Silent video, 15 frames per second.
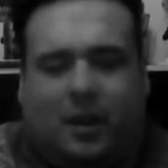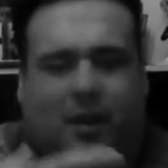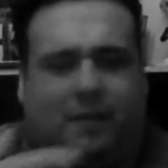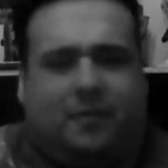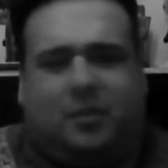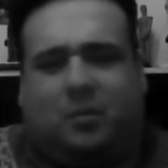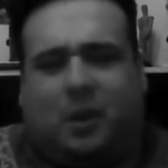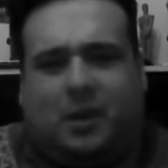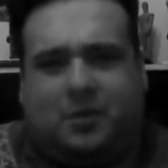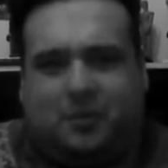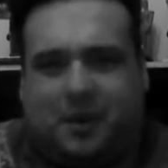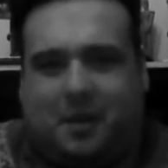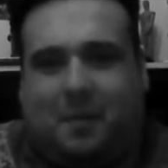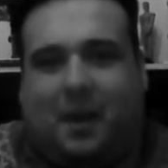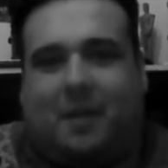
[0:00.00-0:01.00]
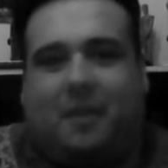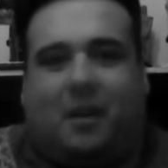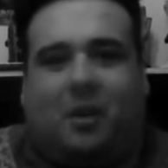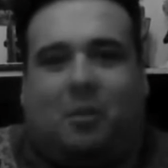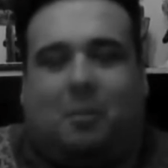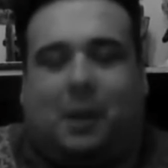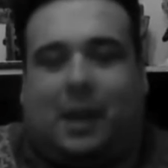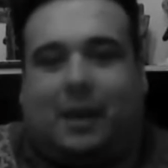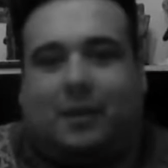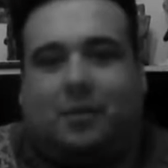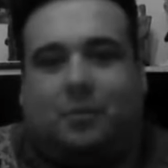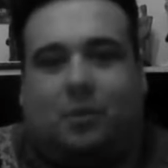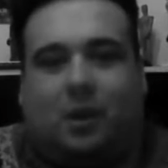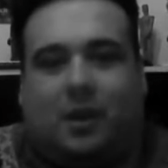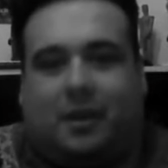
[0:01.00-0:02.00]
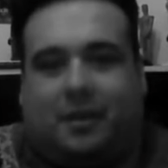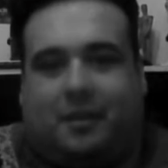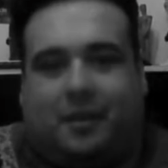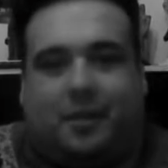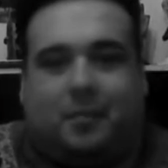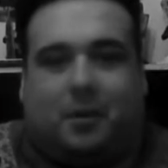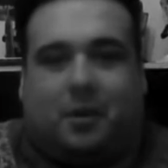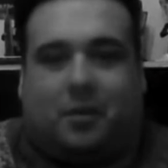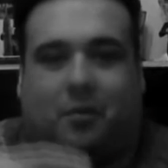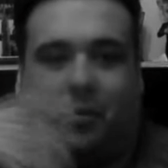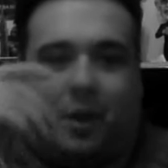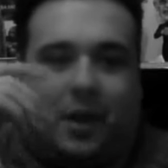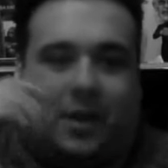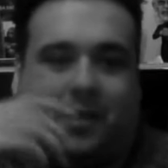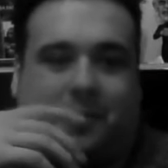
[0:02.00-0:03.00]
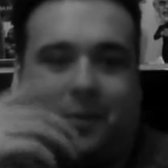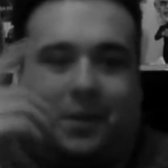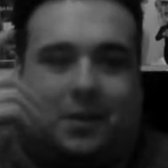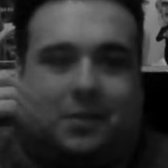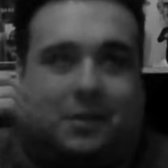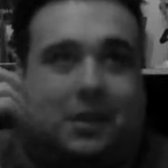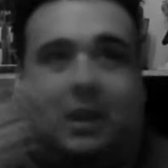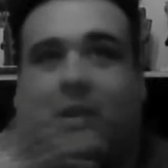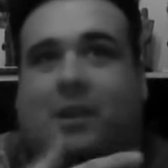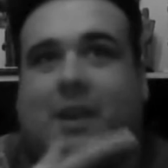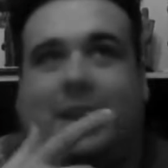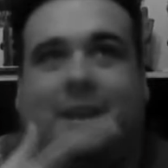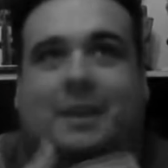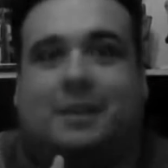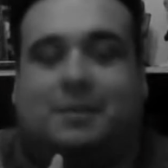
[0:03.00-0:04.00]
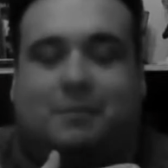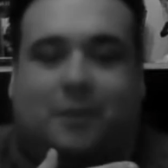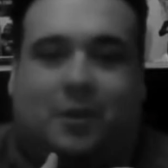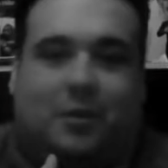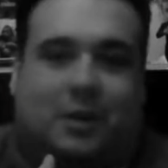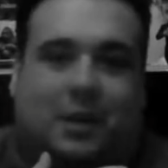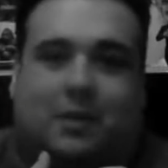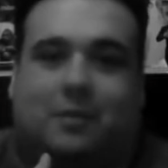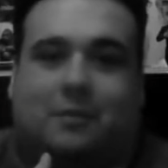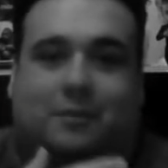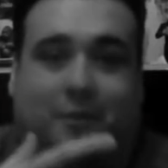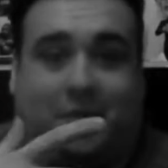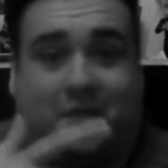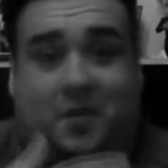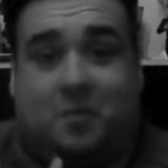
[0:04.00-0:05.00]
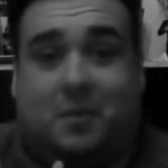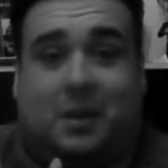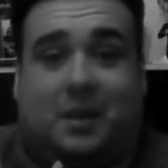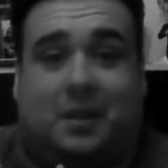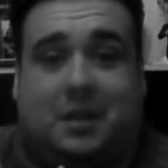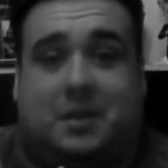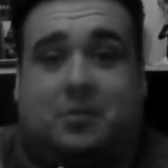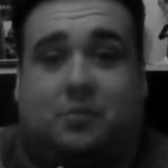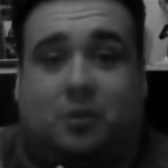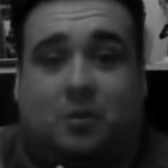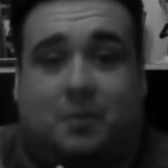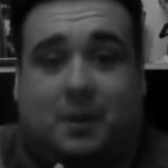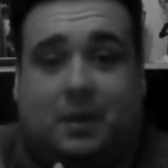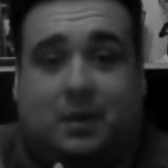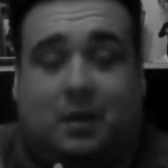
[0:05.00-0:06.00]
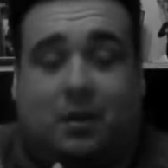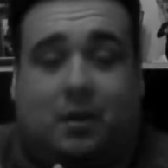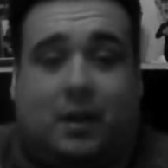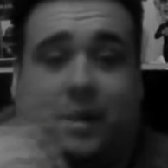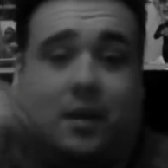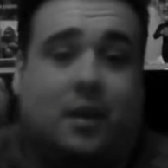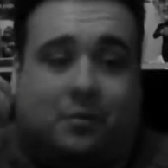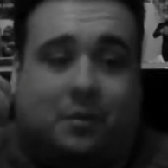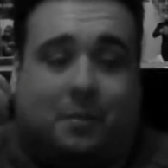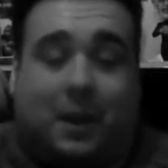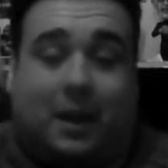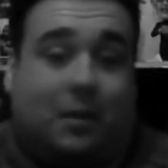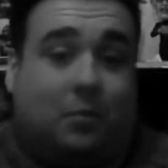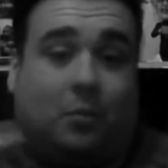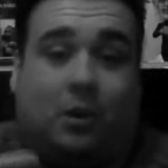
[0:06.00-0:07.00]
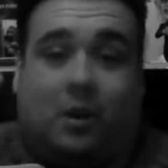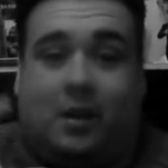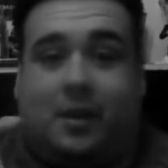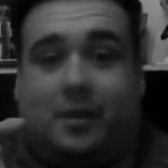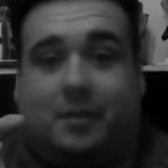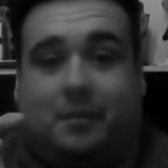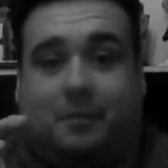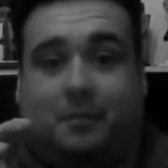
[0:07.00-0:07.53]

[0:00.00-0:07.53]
If you're wondering about the whole black and white thing, by the way, it's because the lighting isn't very good for filming in this room at night. The black and white